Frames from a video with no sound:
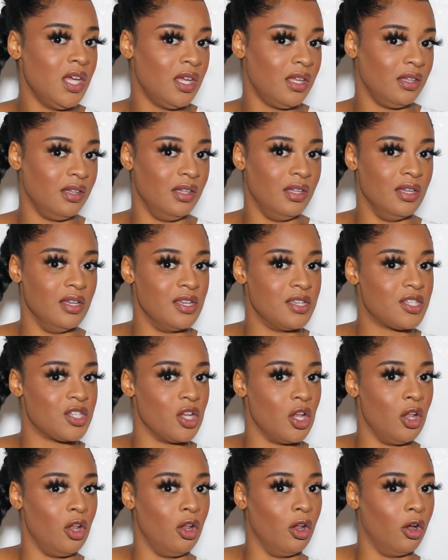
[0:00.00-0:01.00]

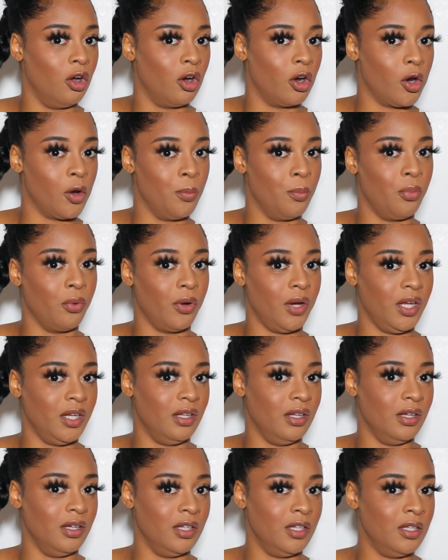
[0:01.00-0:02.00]
this long
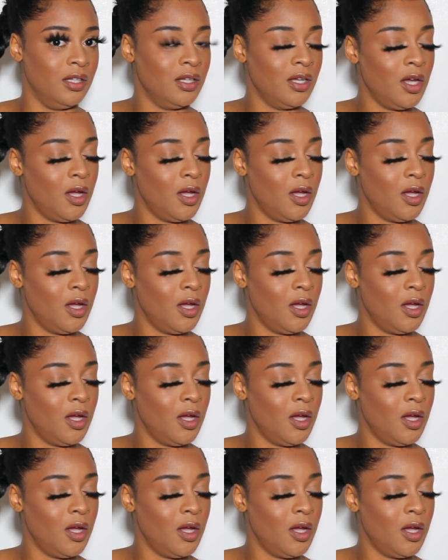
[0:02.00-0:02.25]
braided